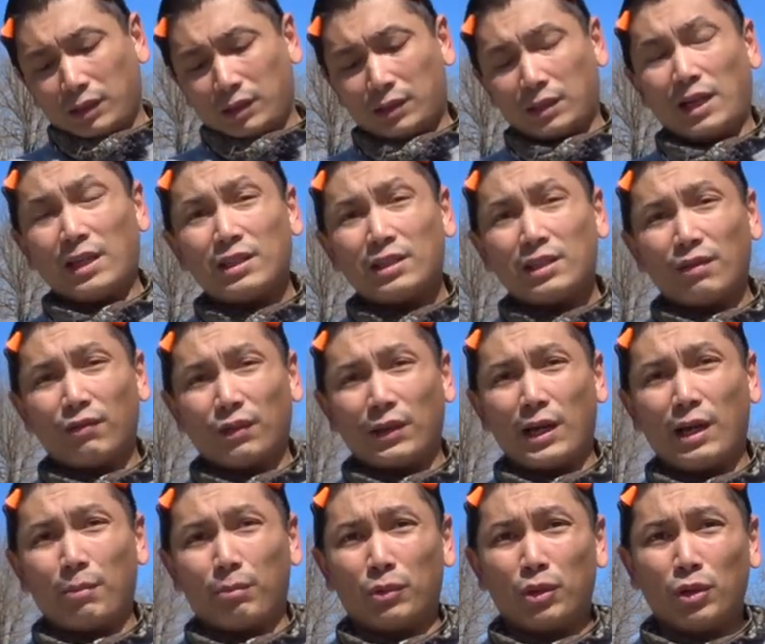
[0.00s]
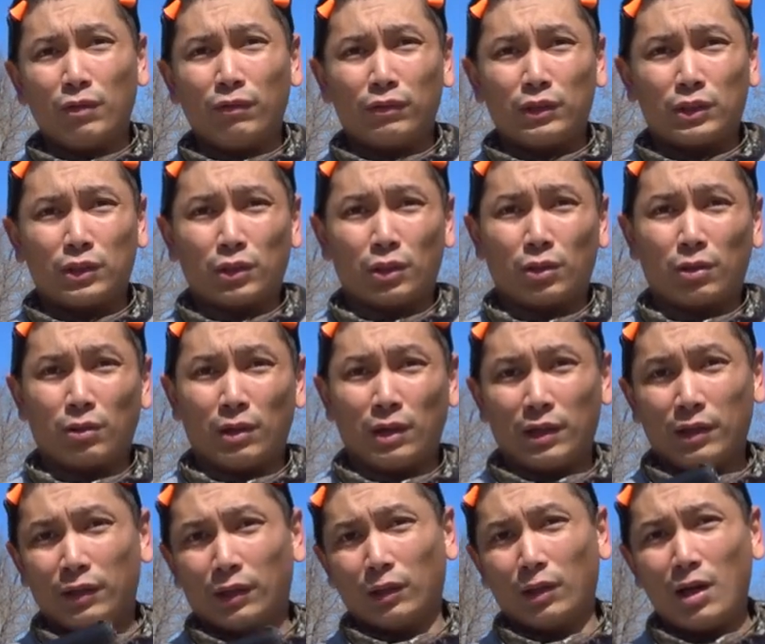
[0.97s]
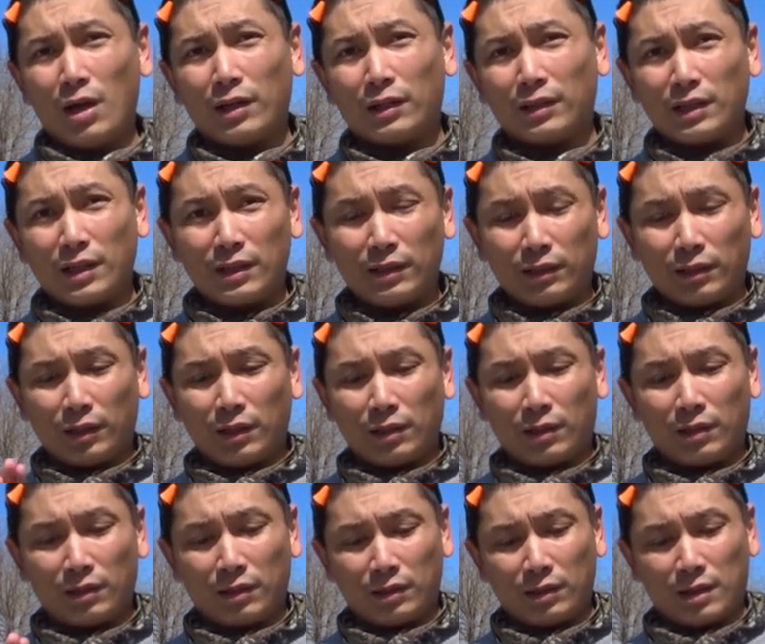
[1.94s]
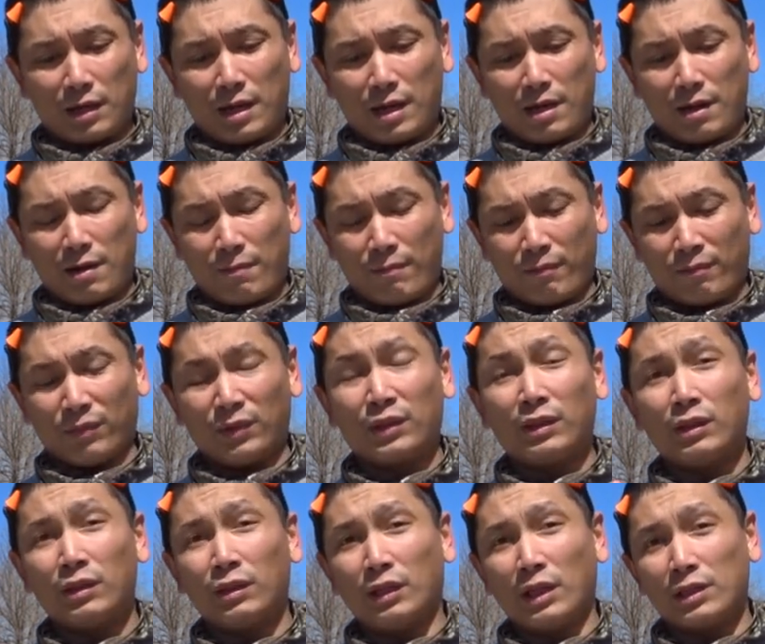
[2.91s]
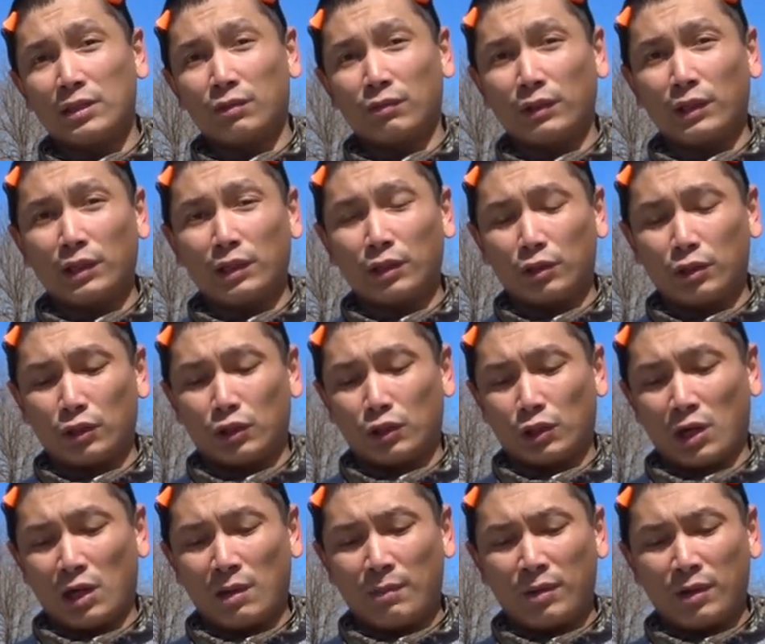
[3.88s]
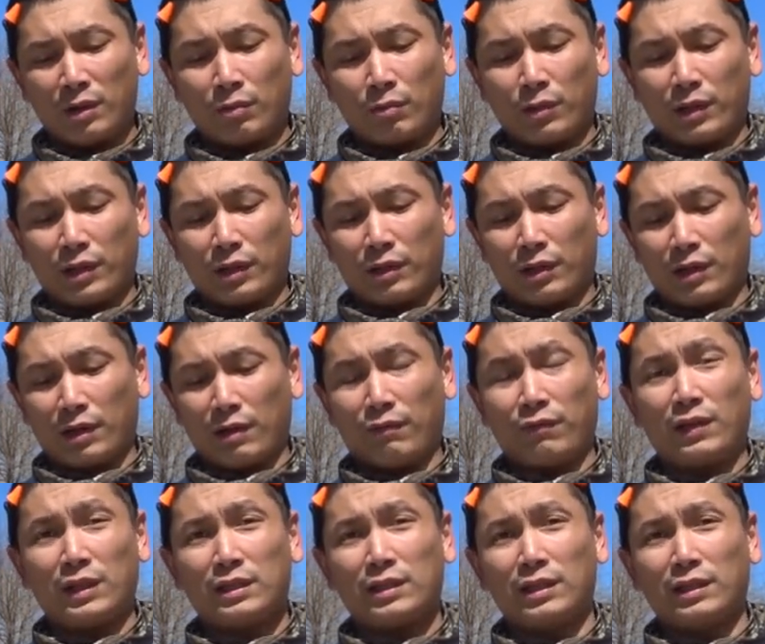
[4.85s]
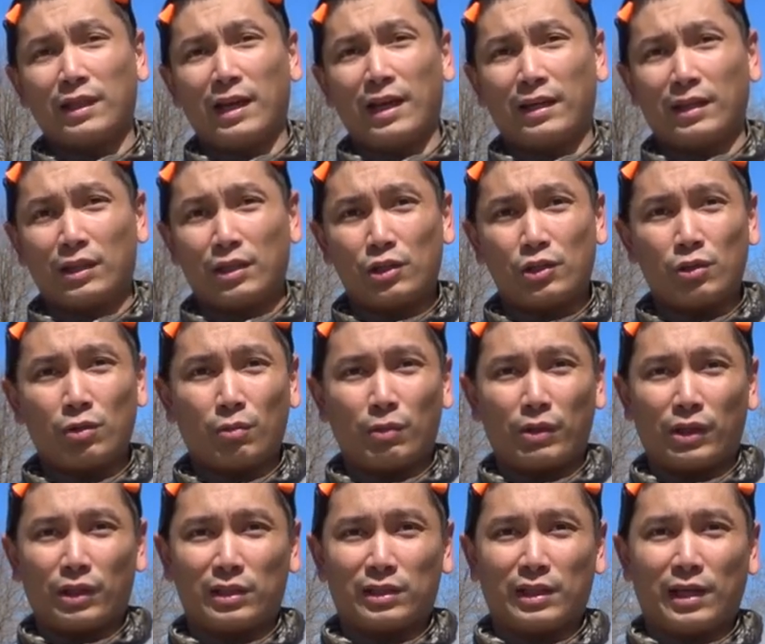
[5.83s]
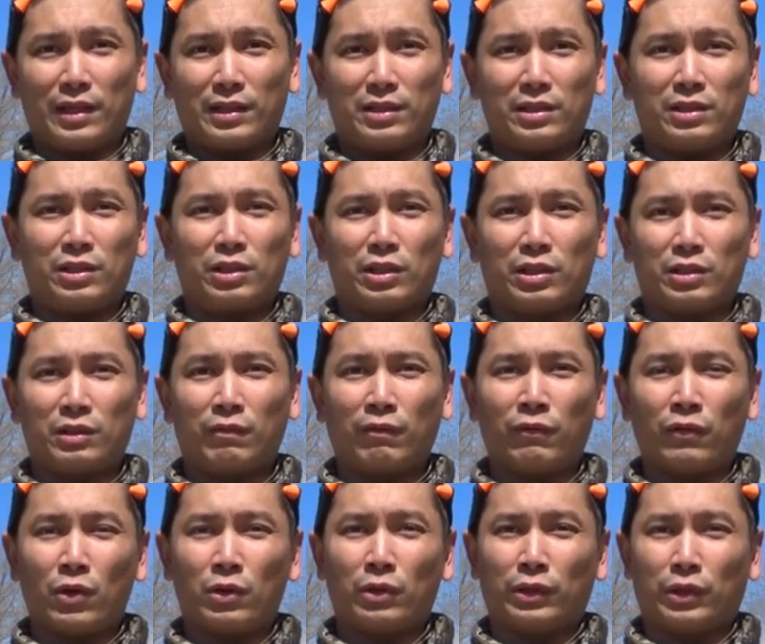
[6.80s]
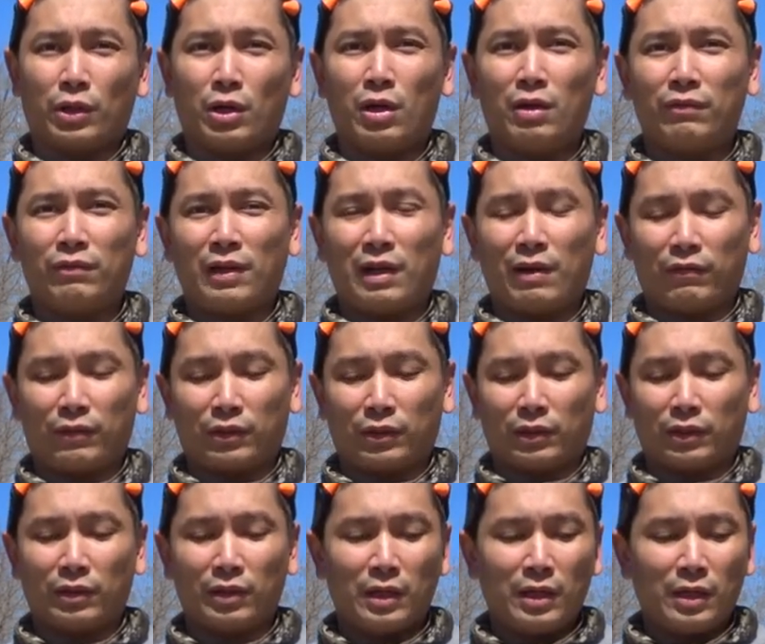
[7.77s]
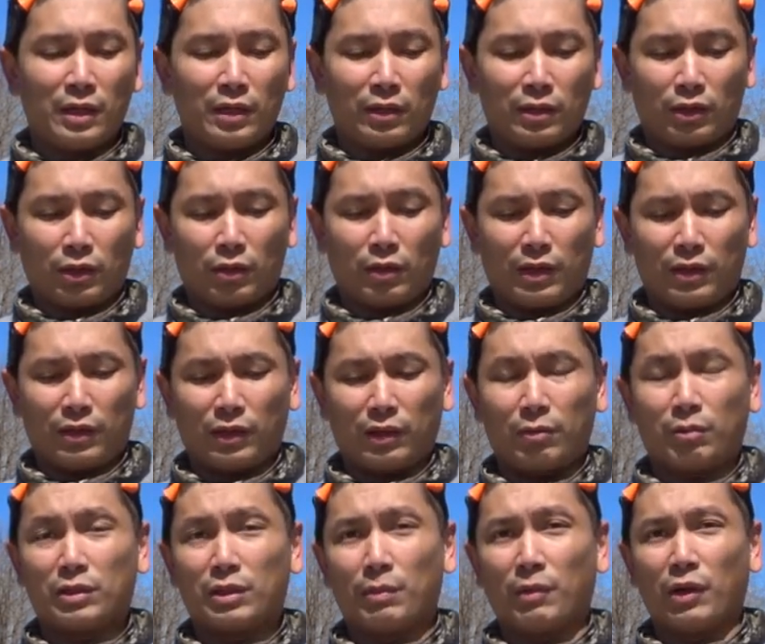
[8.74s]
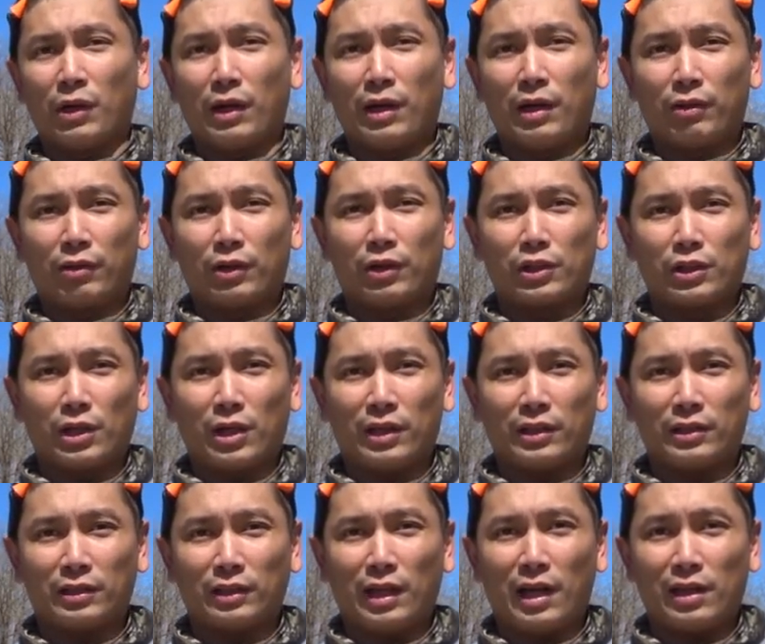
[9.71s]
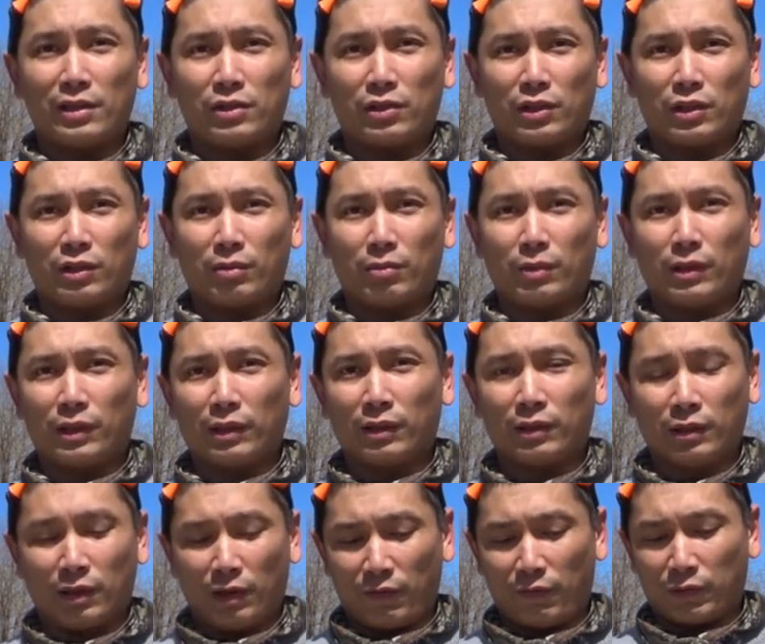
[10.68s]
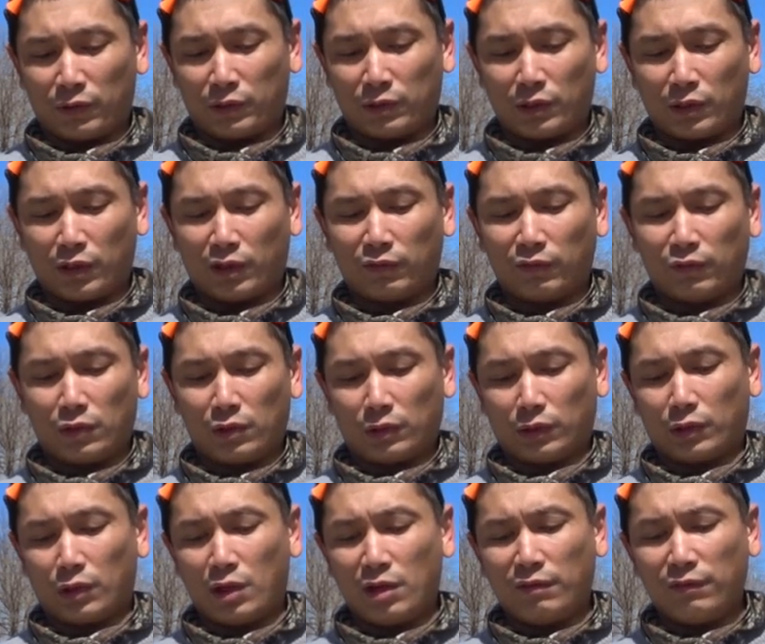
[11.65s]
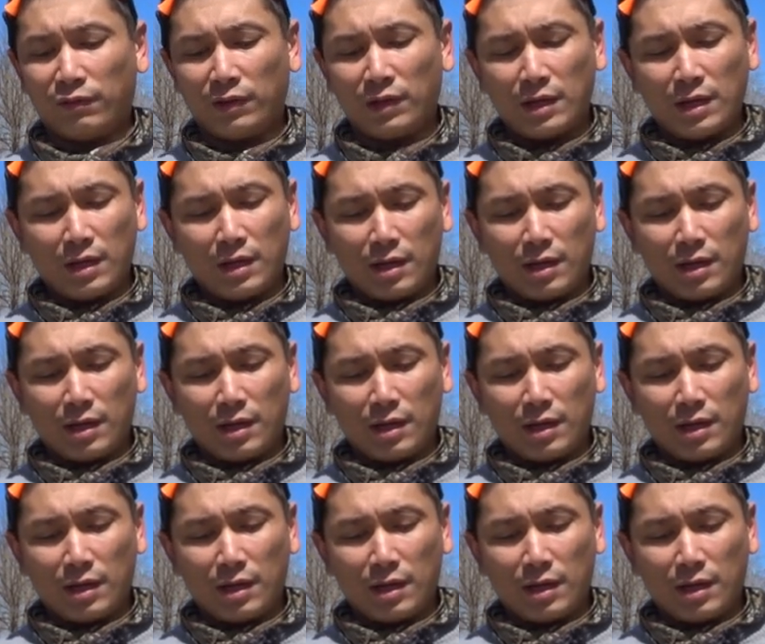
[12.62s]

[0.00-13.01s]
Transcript: Sights have not moved, so the Loctite um, does a really good job with uh, fixing that issue with the sights just falling off after, you know, I think it was about 100 shots last year when they first started falling off.